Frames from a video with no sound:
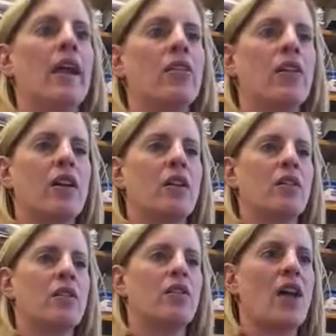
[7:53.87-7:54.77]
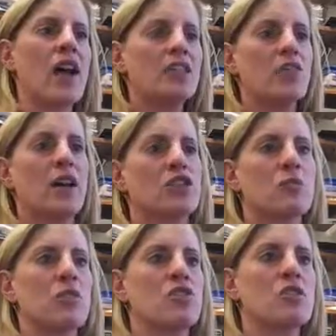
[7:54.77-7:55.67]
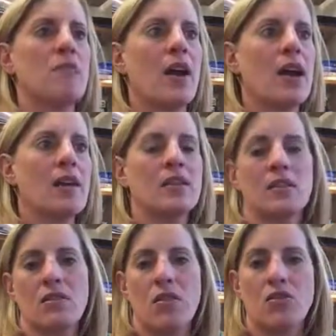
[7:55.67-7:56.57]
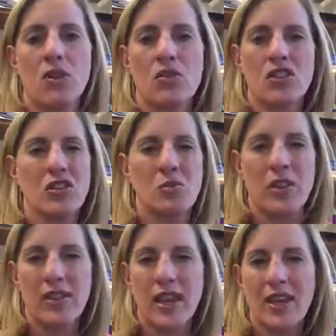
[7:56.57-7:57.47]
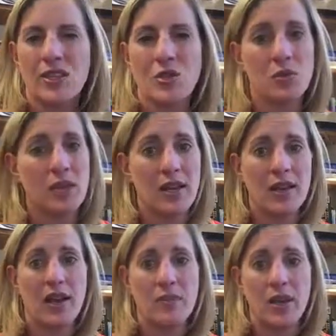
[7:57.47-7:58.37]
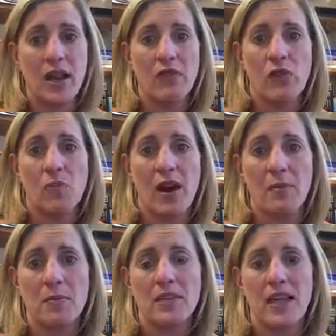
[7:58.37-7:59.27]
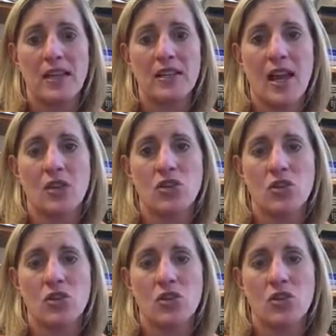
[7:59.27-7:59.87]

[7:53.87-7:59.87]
The hostile attribution bias is also just with kids who tend to have behavioral problems. They tend